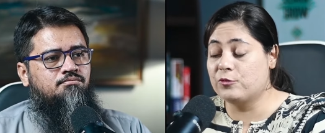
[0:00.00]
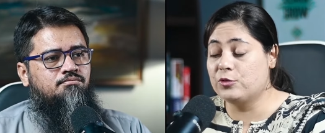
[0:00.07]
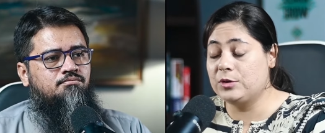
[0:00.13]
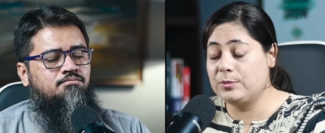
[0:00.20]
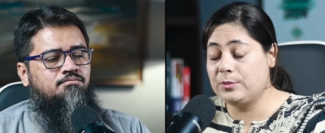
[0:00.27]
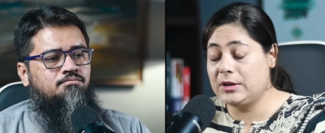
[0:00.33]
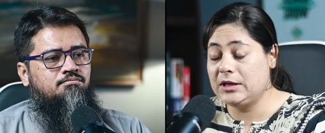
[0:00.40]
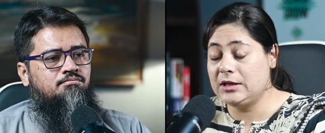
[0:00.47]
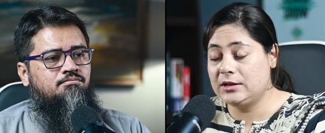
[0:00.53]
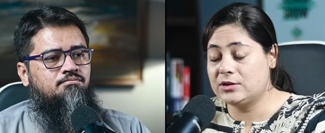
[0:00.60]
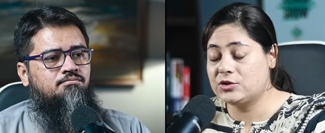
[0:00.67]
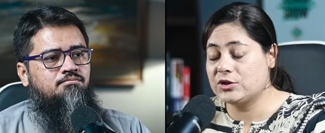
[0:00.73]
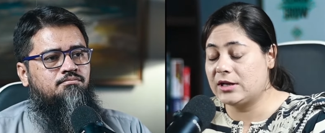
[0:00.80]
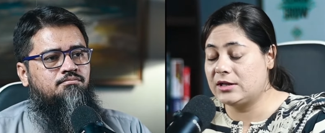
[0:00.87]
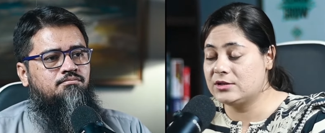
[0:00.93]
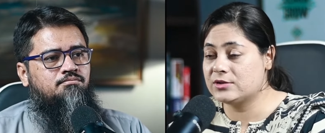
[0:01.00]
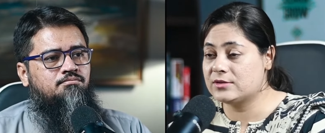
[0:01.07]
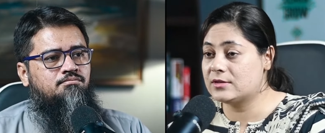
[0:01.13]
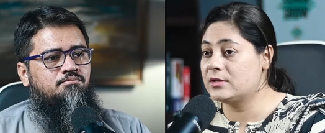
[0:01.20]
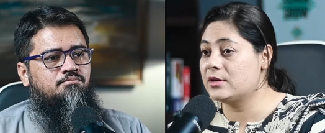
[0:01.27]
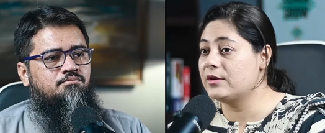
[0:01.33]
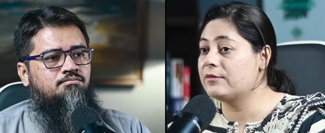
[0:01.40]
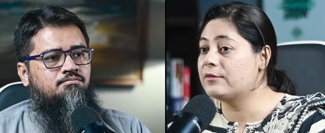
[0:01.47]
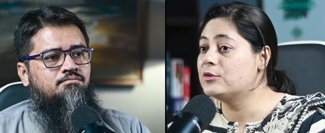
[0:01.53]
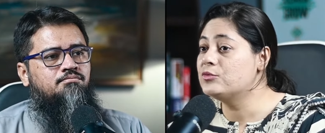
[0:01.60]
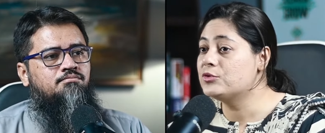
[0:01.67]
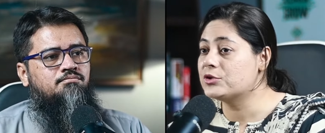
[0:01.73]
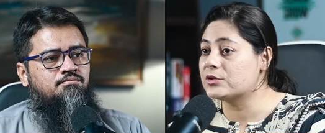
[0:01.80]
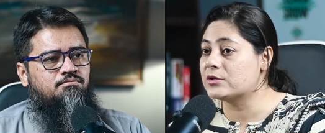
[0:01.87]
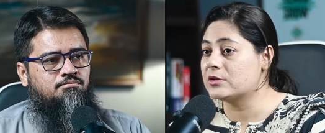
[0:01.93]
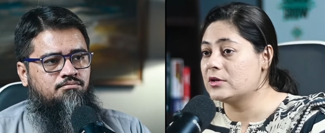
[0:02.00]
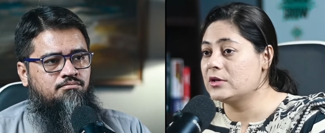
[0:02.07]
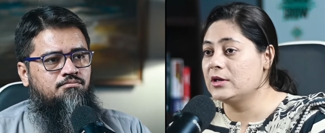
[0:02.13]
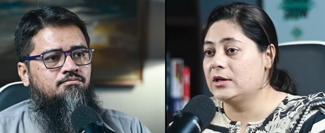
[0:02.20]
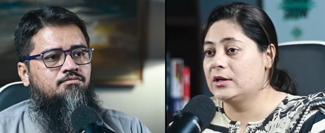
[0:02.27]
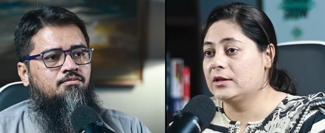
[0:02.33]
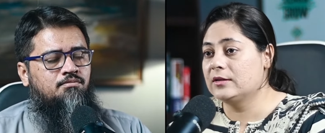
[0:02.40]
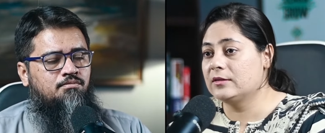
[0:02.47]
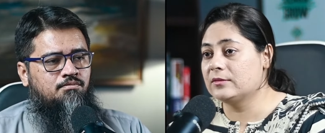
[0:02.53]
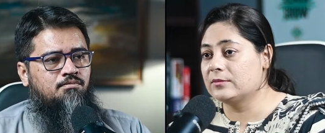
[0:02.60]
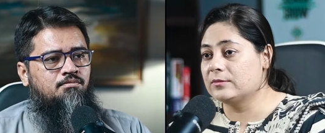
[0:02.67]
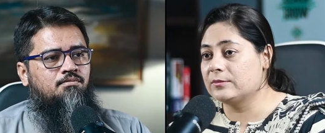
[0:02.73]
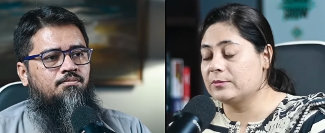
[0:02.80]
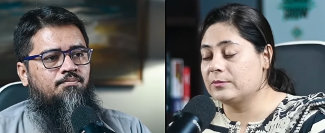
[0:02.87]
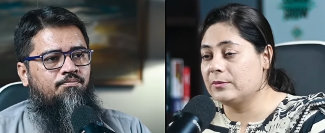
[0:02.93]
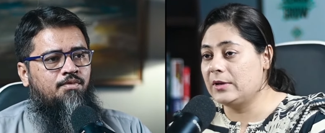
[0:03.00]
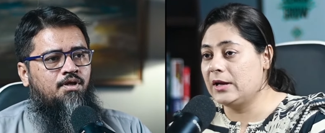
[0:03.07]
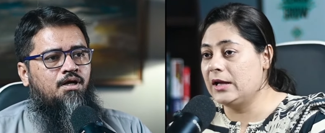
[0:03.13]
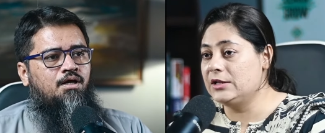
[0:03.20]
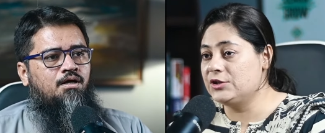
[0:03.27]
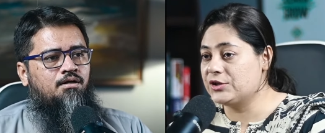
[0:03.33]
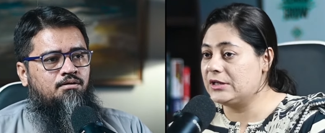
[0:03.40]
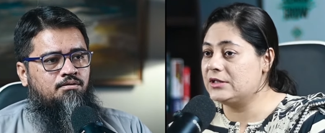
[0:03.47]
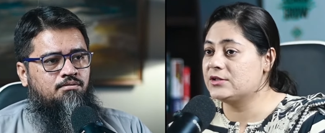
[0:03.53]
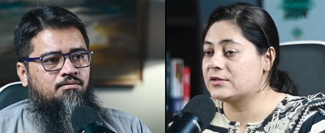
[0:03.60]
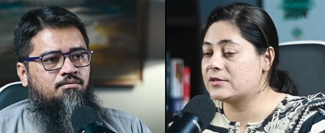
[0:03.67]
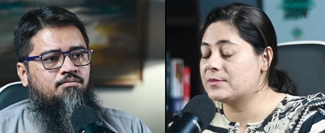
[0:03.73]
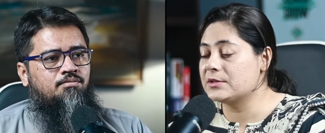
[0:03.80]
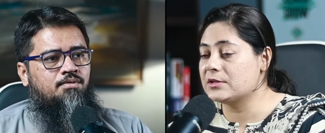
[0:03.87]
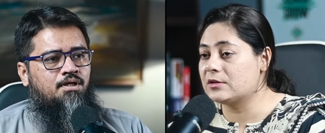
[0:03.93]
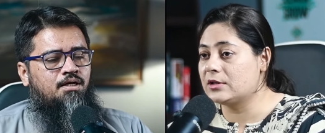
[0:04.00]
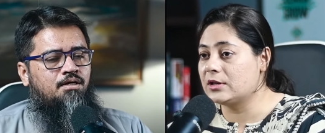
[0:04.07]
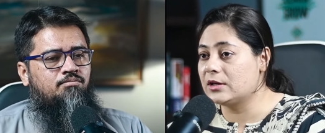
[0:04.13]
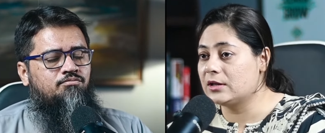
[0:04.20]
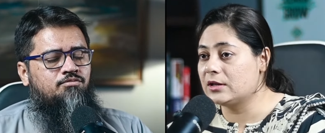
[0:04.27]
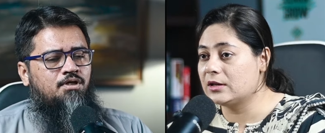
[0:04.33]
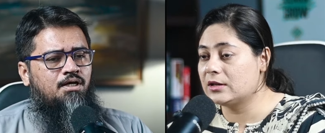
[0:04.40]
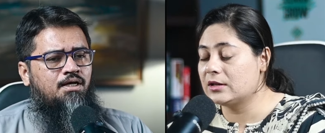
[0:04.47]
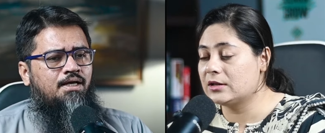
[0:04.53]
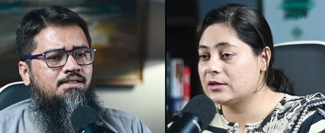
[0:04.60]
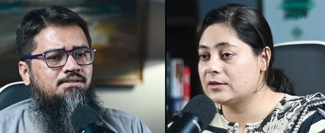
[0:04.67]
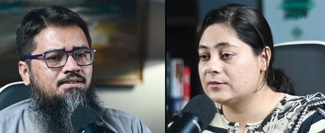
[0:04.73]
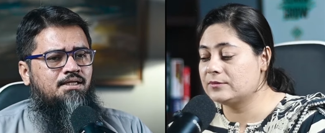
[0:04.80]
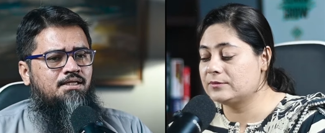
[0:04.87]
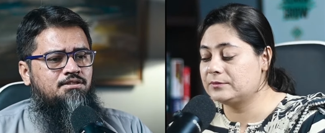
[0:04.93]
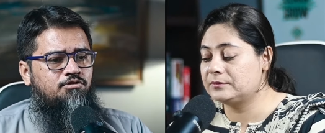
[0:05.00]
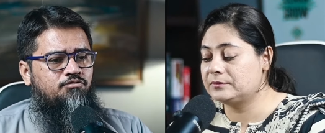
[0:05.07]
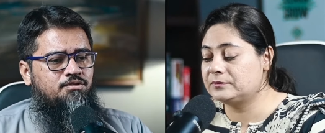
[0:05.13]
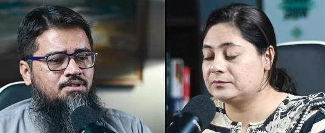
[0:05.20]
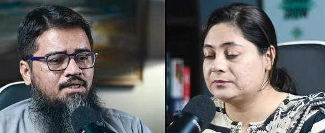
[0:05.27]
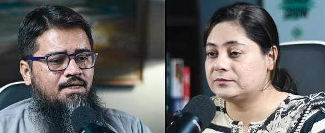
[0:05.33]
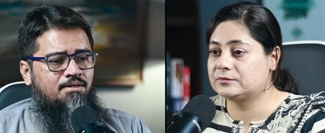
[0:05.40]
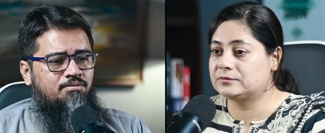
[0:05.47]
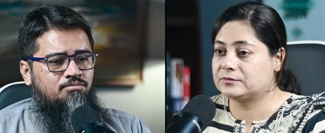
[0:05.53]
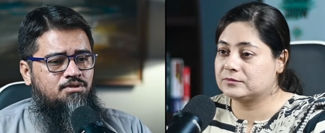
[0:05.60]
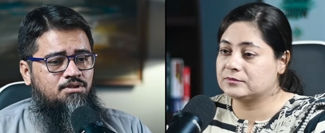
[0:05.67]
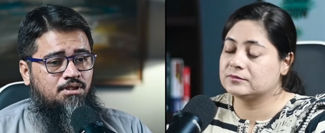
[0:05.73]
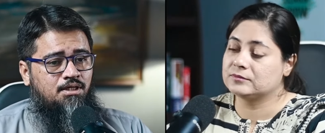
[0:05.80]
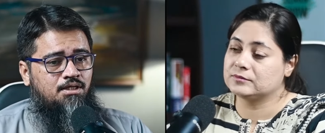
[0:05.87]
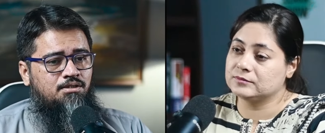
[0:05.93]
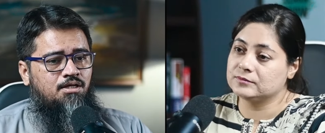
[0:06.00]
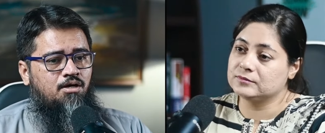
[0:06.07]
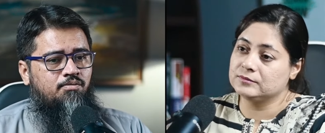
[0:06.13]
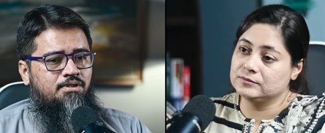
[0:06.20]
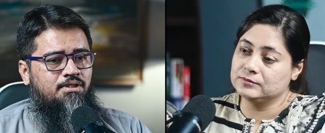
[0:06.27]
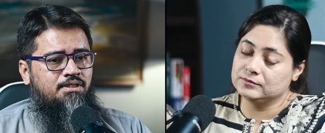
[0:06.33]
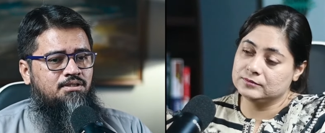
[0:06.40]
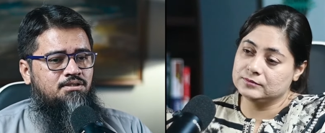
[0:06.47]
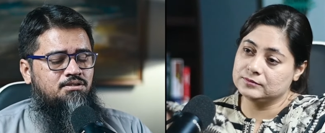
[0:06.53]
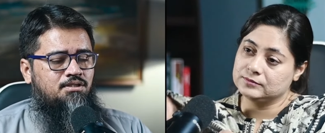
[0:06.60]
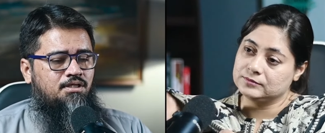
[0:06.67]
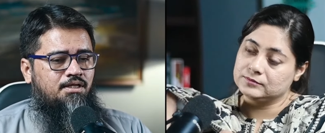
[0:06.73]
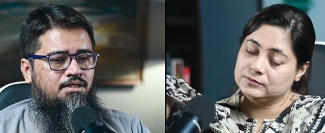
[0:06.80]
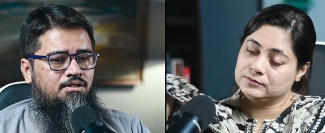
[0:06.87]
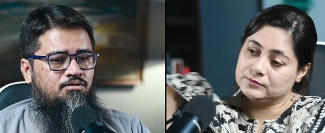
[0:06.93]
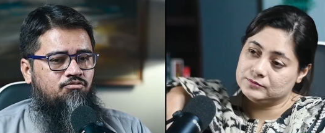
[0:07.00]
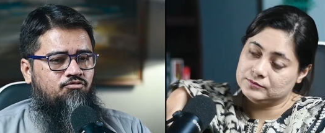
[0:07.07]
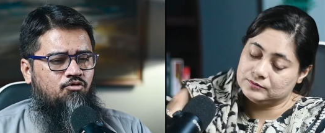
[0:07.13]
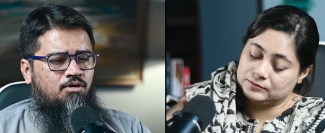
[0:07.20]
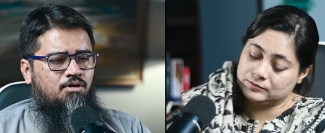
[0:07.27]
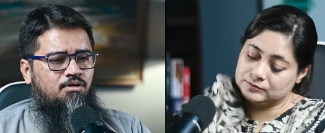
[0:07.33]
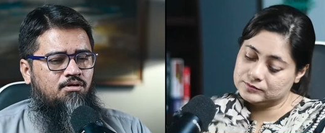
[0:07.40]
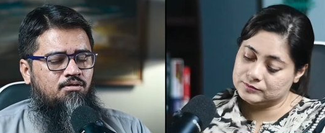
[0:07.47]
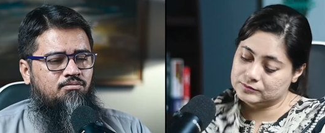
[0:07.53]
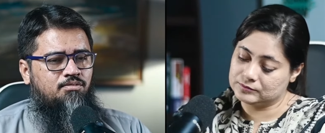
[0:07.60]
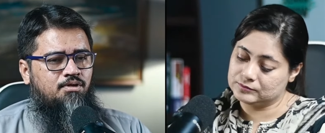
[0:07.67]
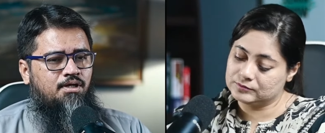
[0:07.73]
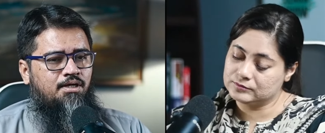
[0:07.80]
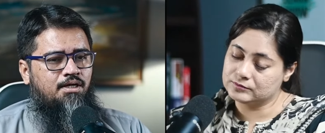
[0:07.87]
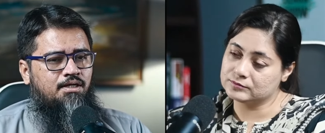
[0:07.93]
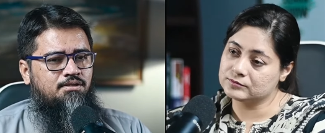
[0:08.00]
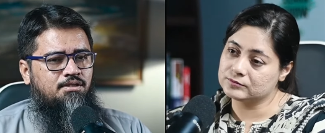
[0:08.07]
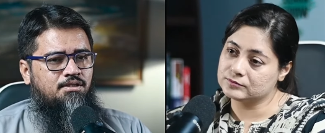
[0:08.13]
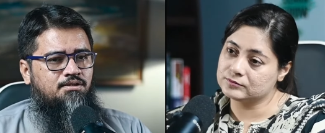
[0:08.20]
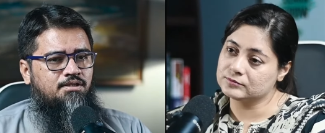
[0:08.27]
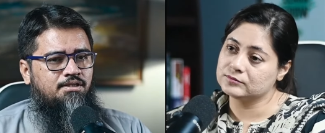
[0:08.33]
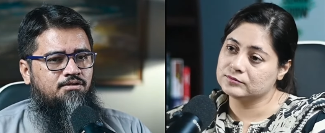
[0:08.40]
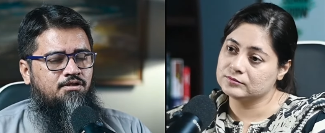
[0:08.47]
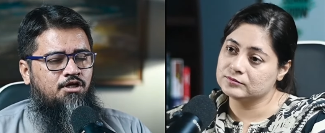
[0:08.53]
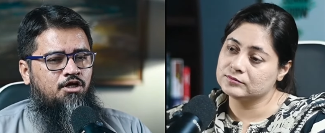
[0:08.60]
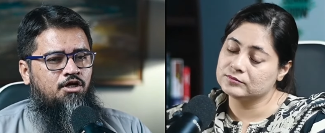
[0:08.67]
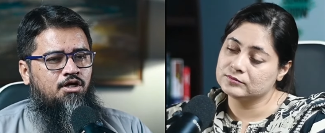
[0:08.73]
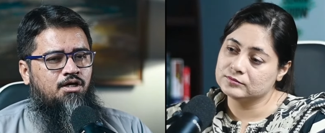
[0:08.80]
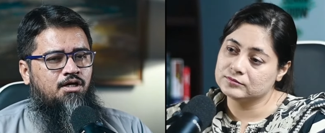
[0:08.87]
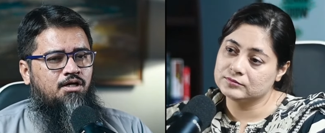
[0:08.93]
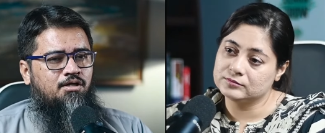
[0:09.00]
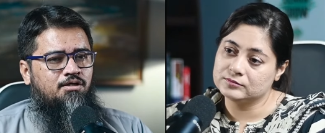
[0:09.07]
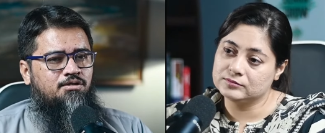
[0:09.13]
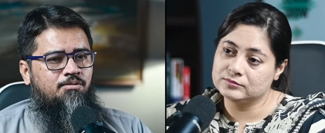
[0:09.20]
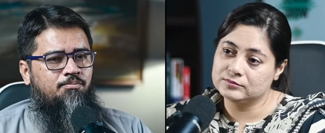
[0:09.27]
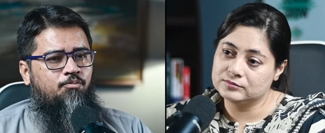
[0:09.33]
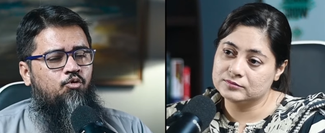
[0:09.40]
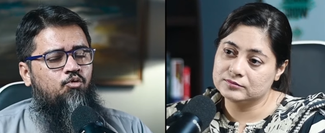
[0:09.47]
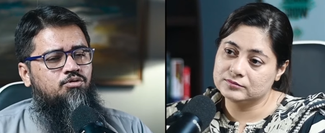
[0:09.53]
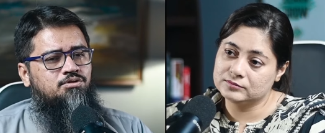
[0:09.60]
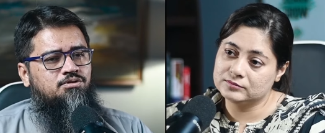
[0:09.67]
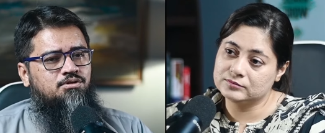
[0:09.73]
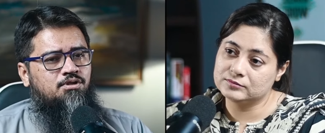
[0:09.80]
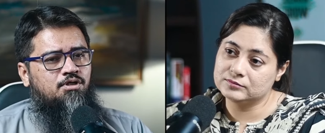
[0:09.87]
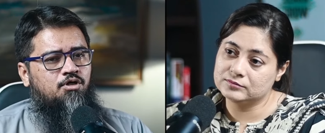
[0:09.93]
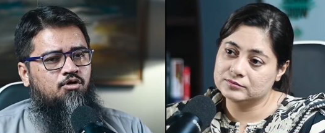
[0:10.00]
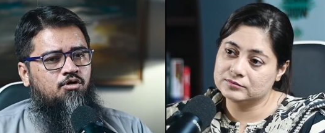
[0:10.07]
Speaker 1: would be the challenges in our future? So health challenges particularly.
Speaker 2: The health challenges which I am seeing nowadays, and I think that the post